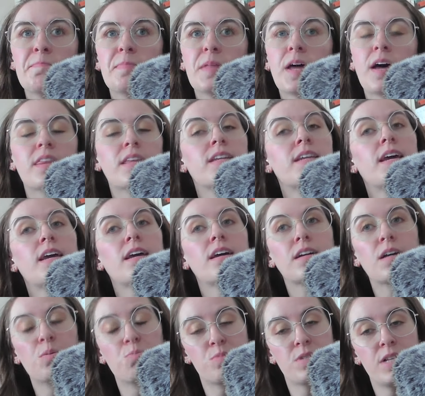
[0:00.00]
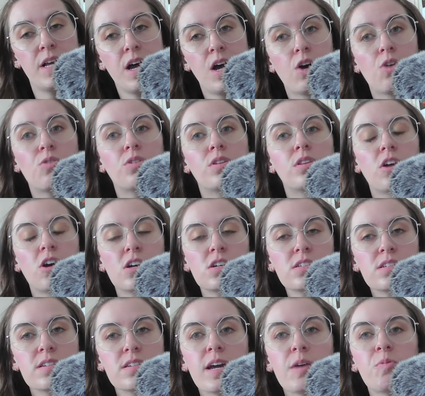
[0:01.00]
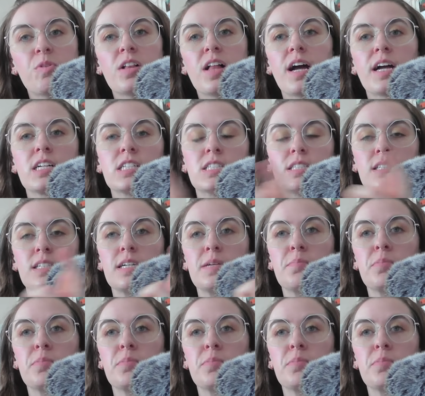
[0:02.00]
on the day it comes out, Lars and I will actually